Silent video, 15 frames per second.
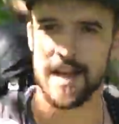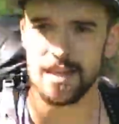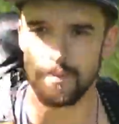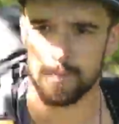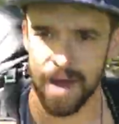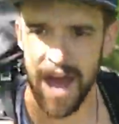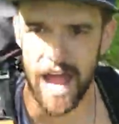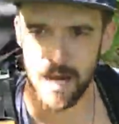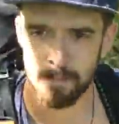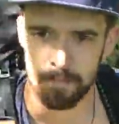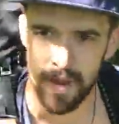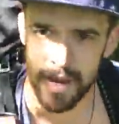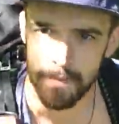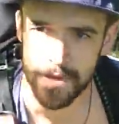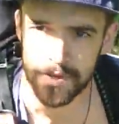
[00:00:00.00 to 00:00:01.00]
it in the back.
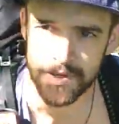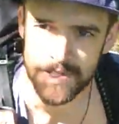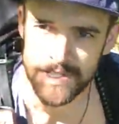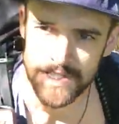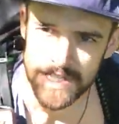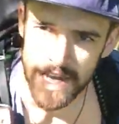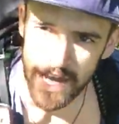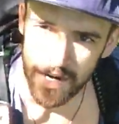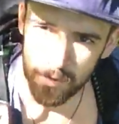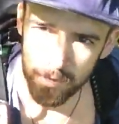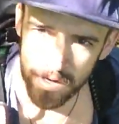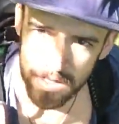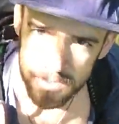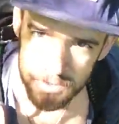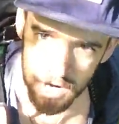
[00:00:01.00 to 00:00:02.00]
Maybe you can see it. I don't
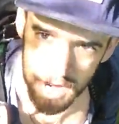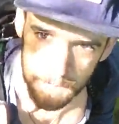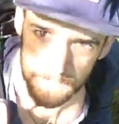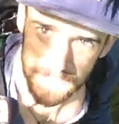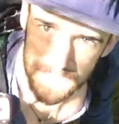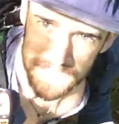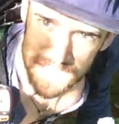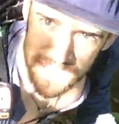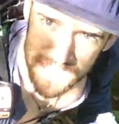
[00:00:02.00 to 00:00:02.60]
want to drop this